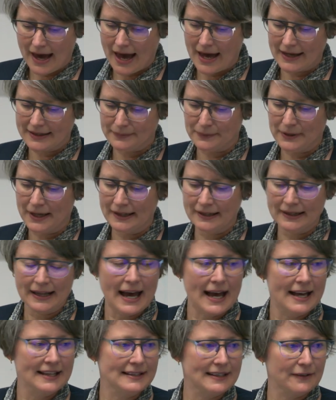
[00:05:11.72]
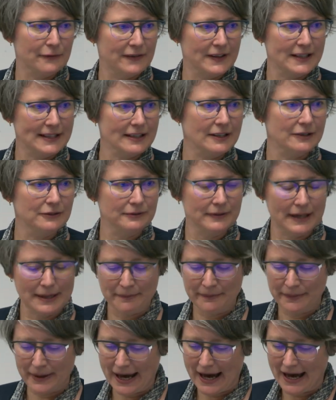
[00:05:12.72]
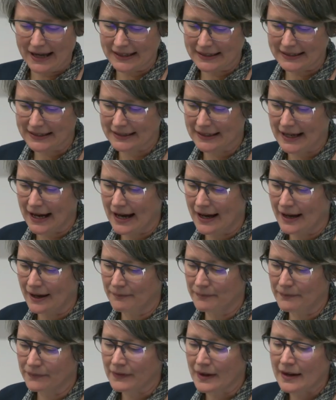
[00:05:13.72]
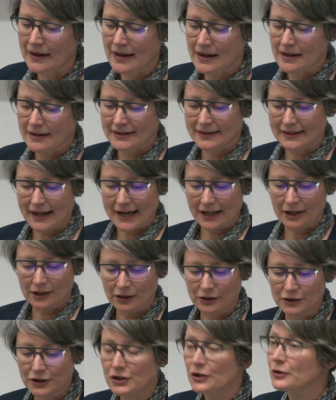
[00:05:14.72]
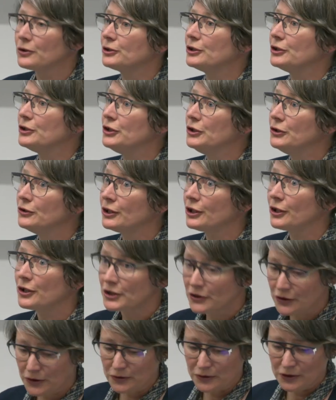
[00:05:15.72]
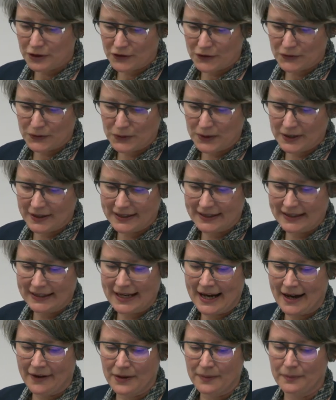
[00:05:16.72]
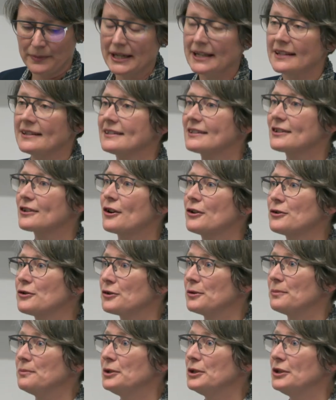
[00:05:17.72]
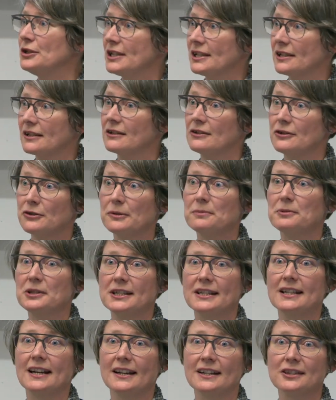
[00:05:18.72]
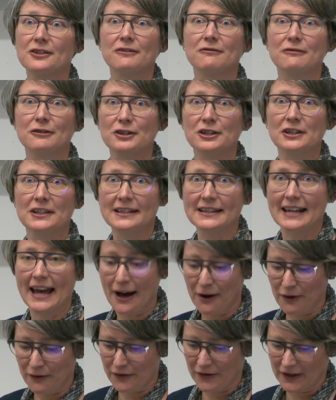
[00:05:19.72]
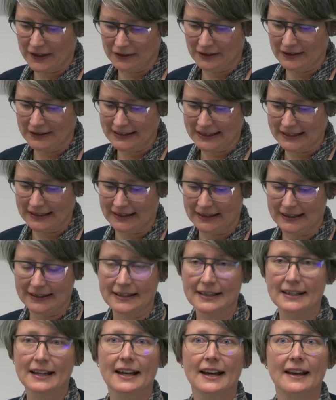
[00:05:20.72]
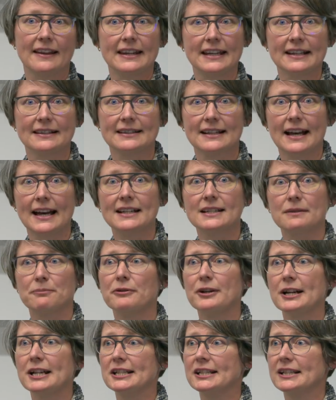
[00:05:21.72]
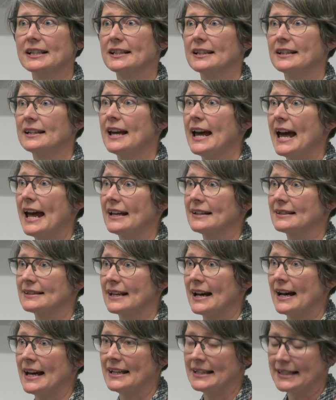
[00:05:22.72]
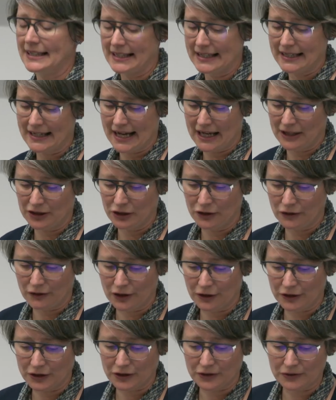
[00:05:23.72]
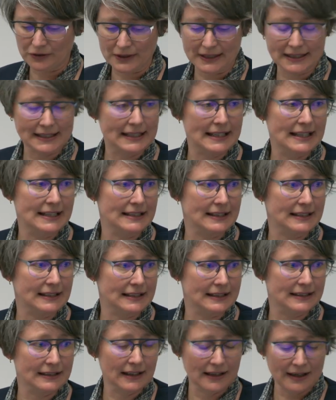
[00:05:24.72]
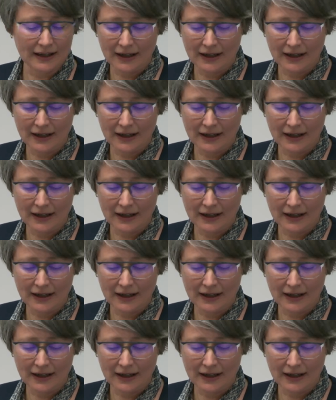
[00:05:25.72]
As well as the physical impacts, psychological and neurological disorders are now the biggest contributor to reduced health in New Zealand. Things like depression, anxiety, and neurological diseases.